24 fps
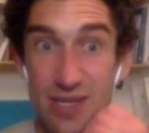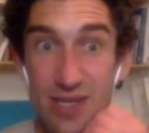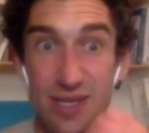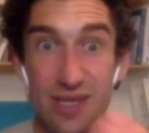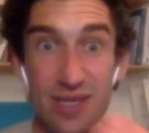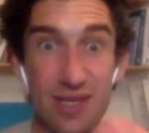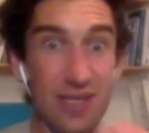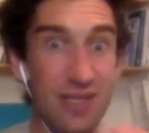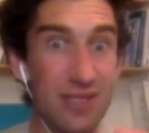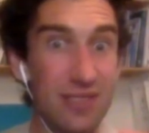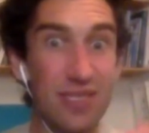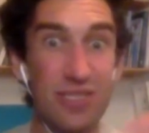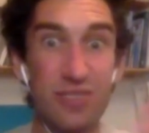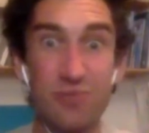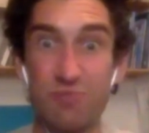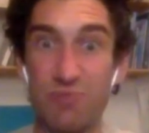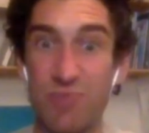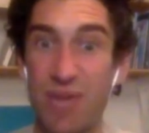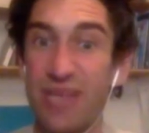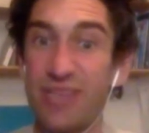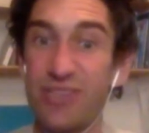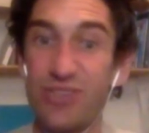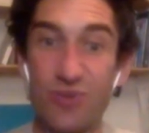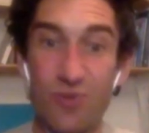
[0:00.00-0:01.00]
it doesn't
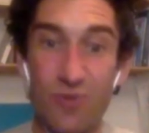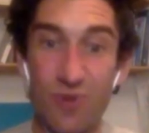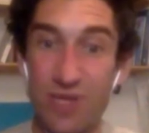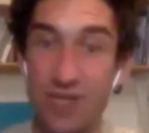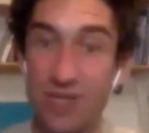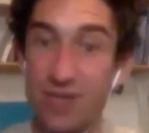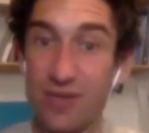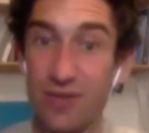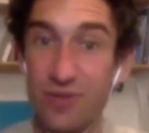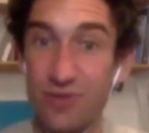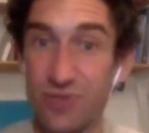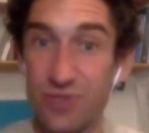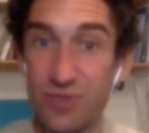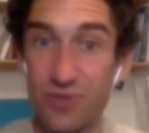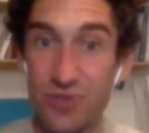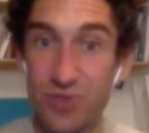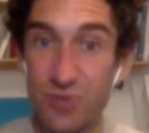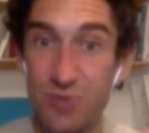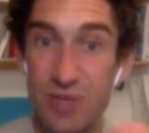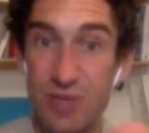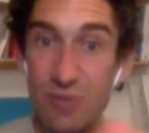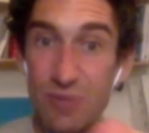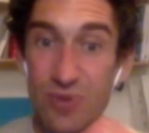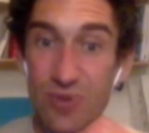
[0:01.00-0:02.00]
matter whether loads and loads of
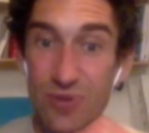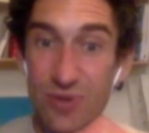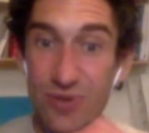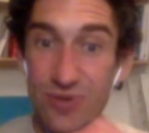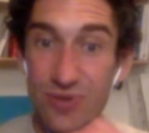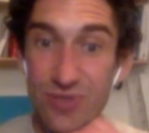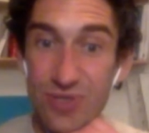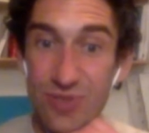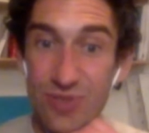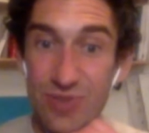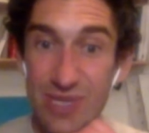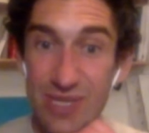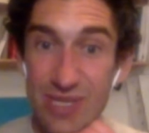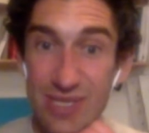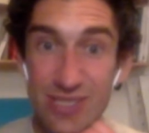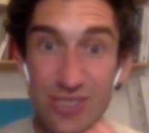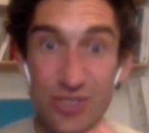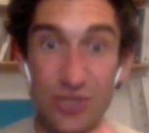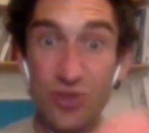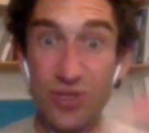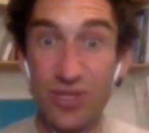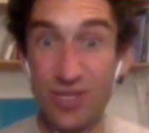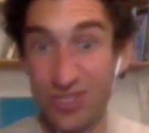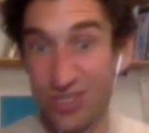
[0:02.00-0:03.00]
people are going to be
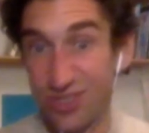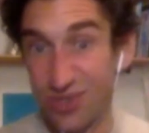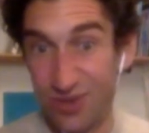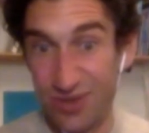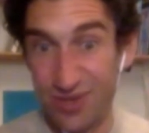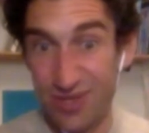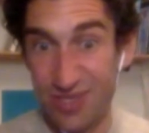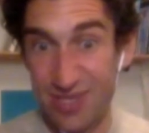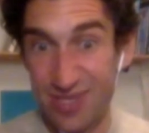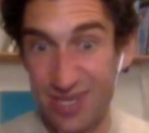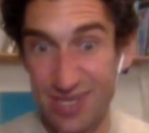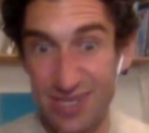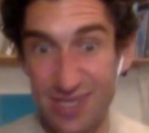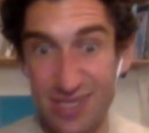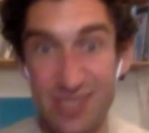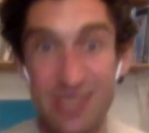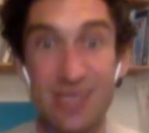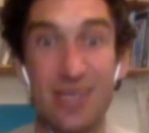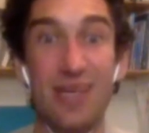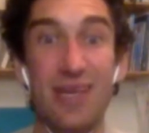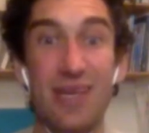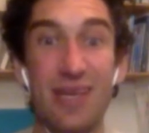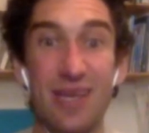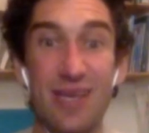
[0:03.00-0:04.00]
doing certain things.
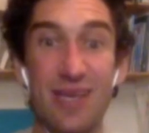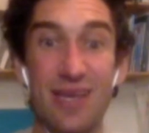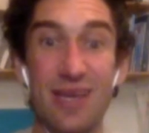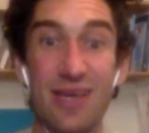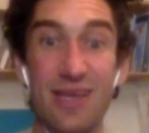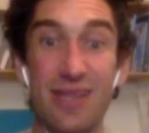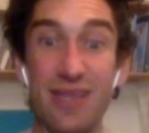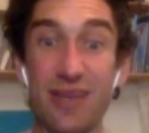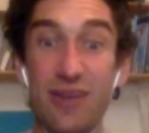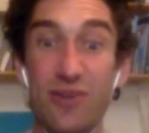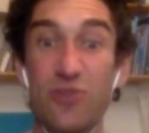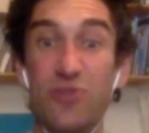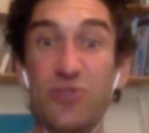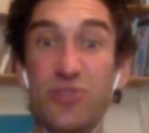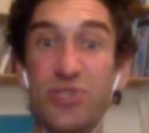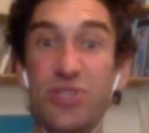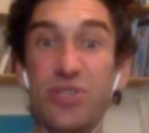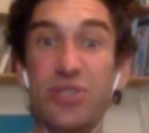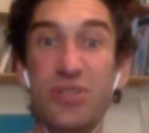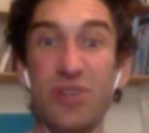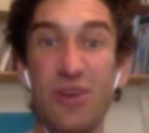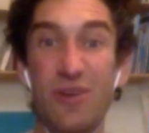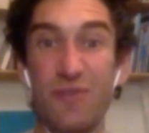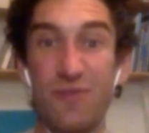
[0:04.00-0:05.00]
They're going to
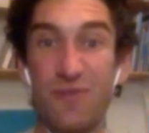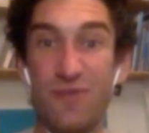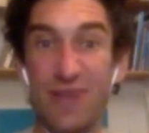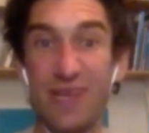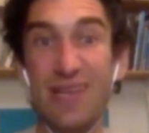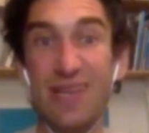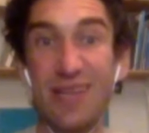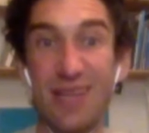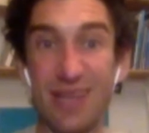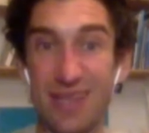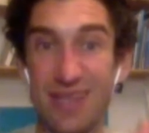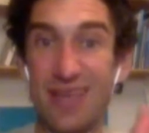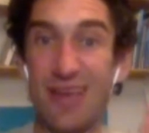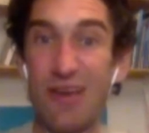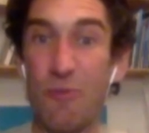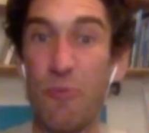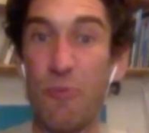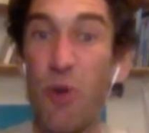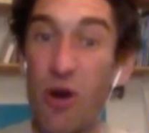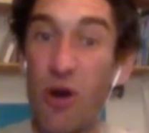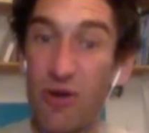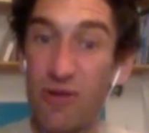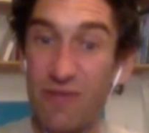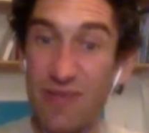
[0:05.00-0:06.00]
not feel like they are
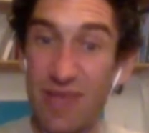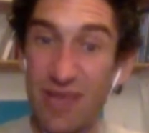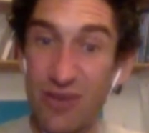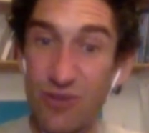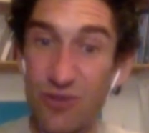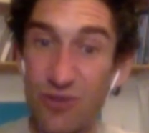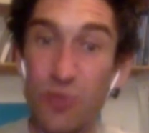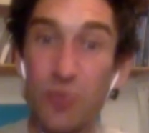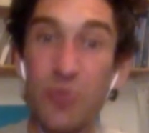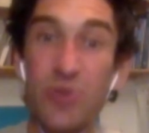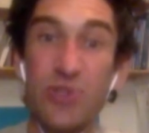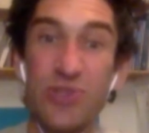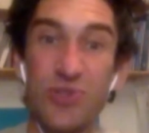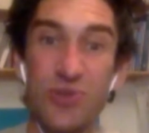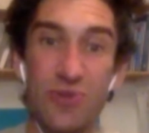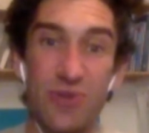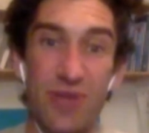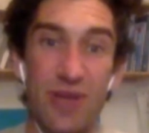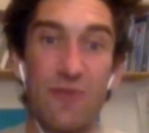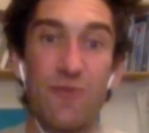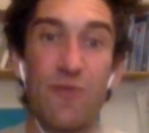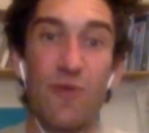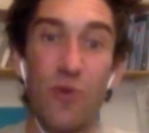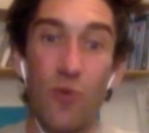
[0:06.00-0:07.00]
part of that group, and so
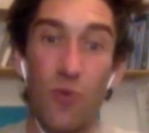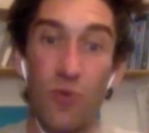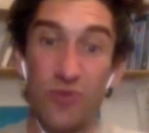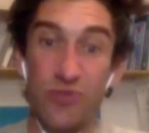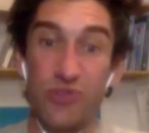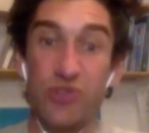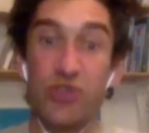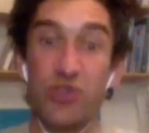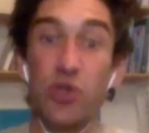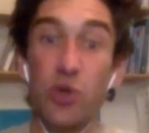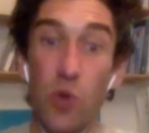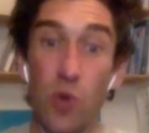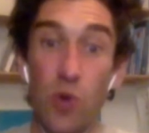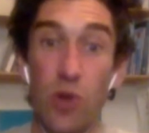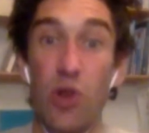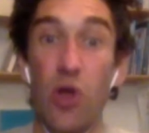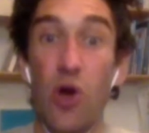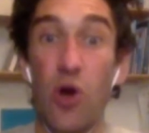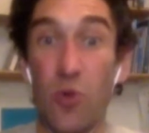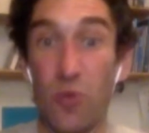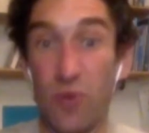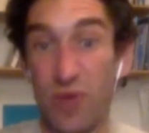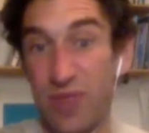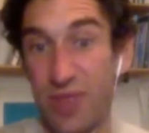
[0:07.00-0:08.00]
therefore want to go
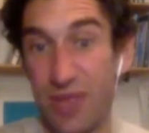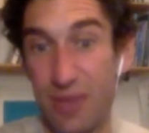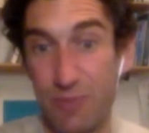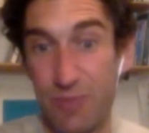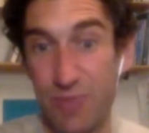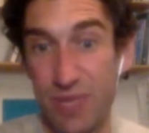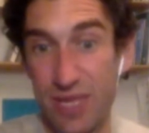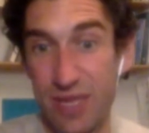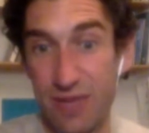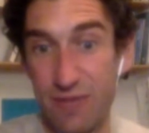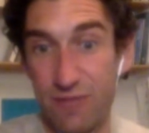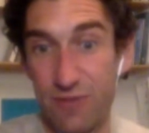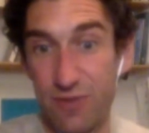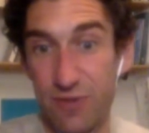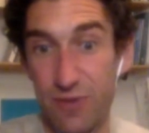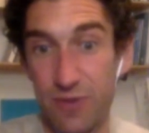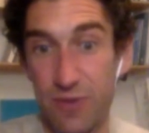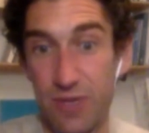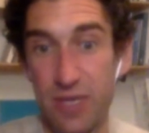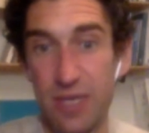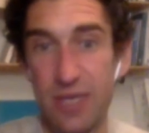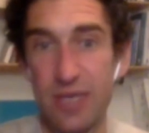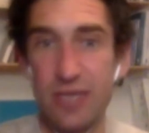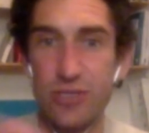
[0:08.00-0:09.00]
along with that behavior.
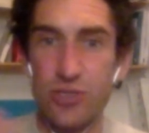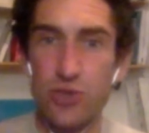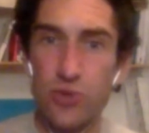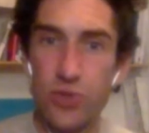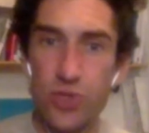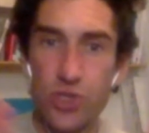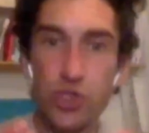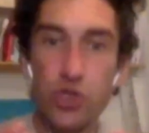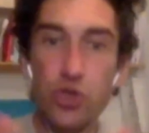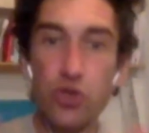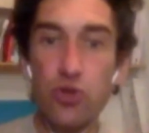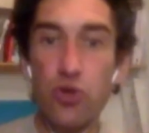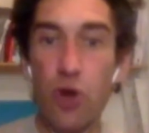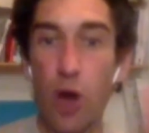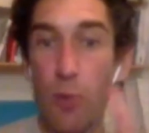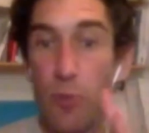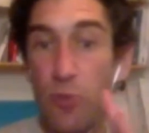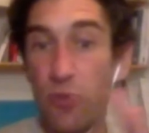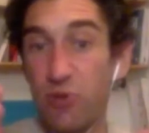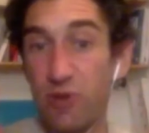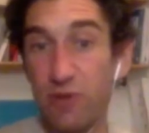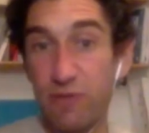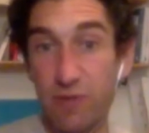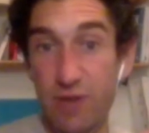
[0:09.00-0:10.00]
And so the two
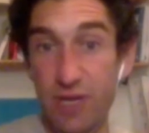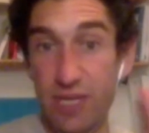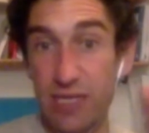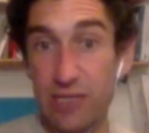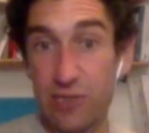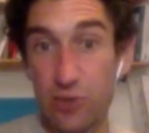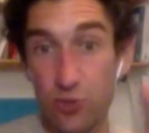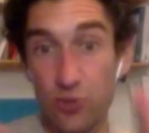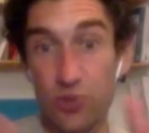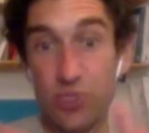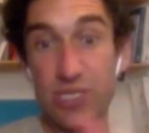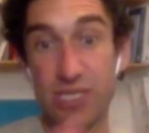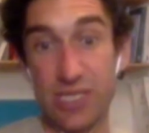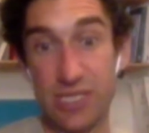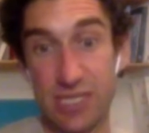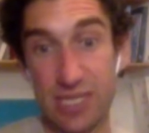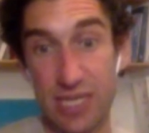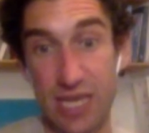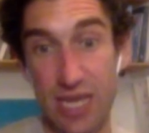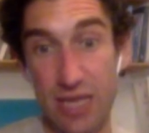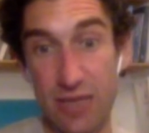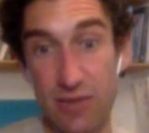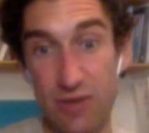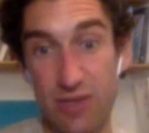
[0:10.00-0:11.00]
operate very closely
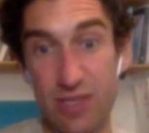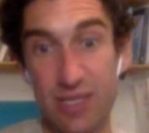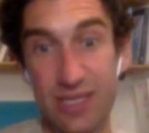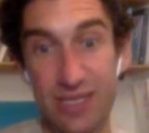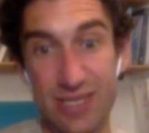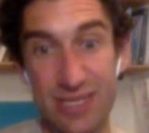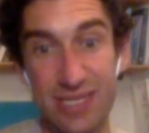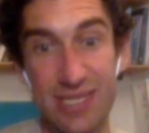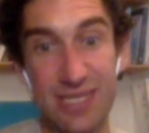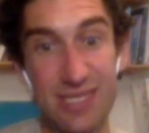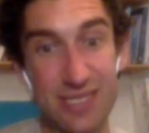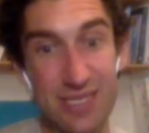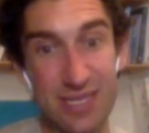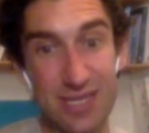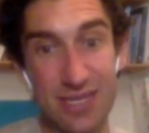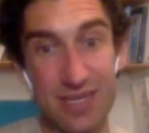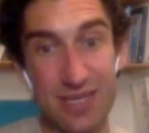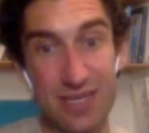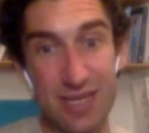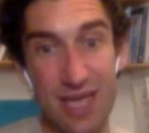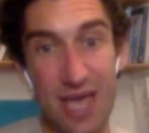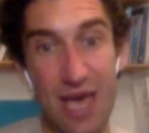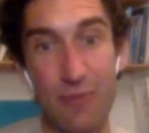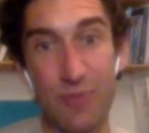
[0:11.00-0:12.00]
together. I think they need to
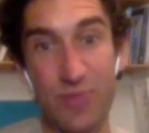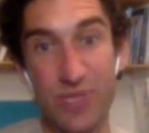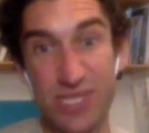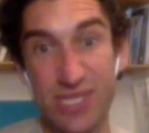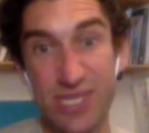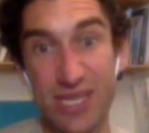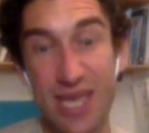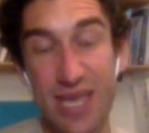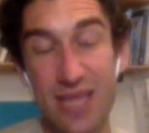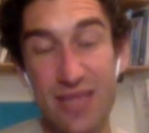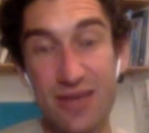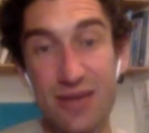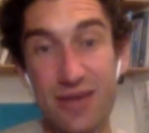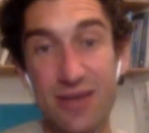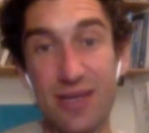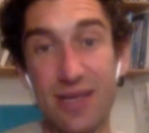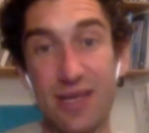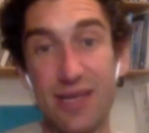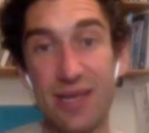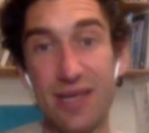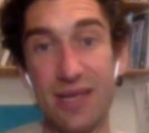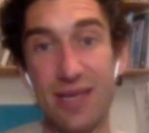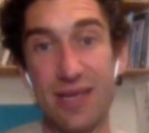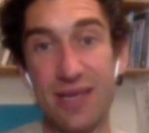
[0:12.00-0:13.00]
happen together.
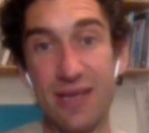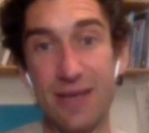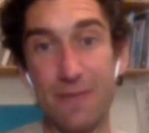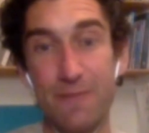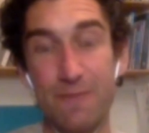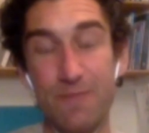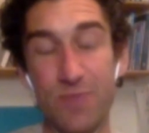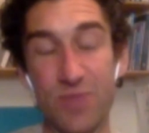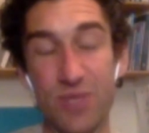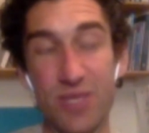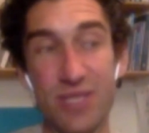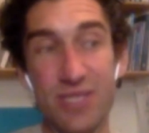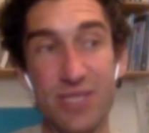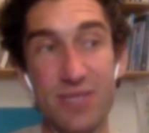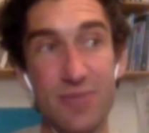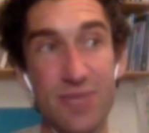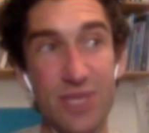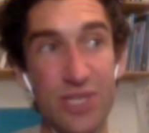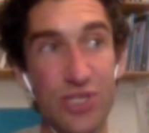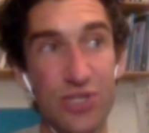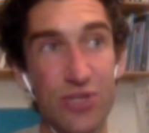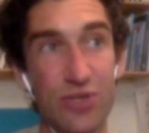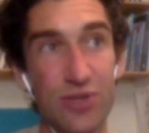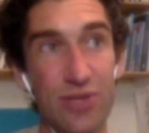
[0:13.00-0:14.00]
You need to
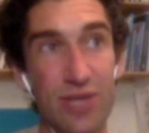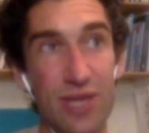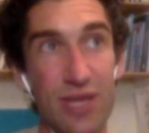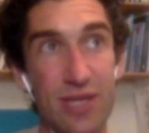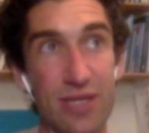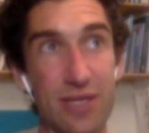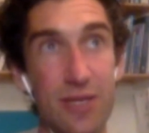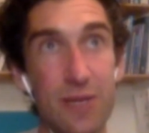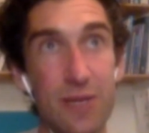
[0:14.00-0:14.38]
make sure that